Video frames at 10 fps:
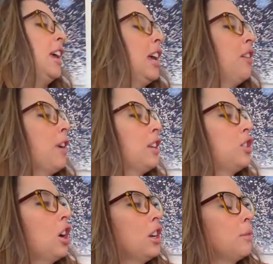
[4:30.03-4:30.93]
If I
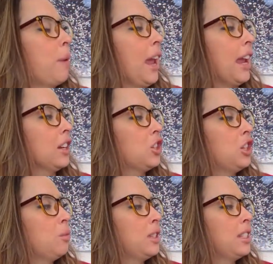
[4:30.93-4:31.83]
started to paint,
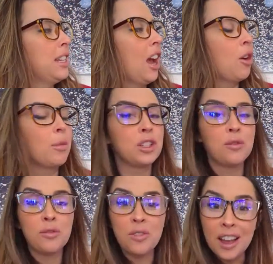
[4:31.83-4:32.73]
she would see how much
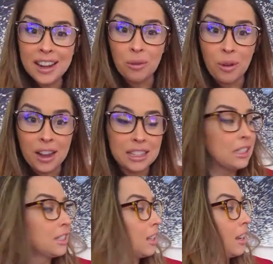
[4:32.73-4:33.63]
fun it was